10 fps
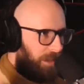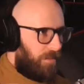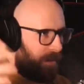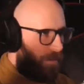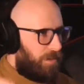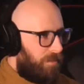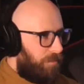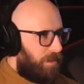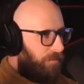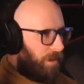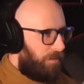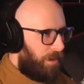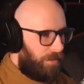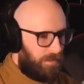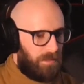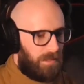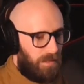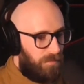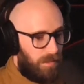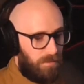And there's loads of them, and they run around and
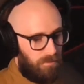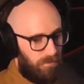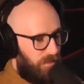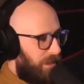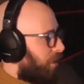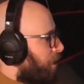stuff. It's weird.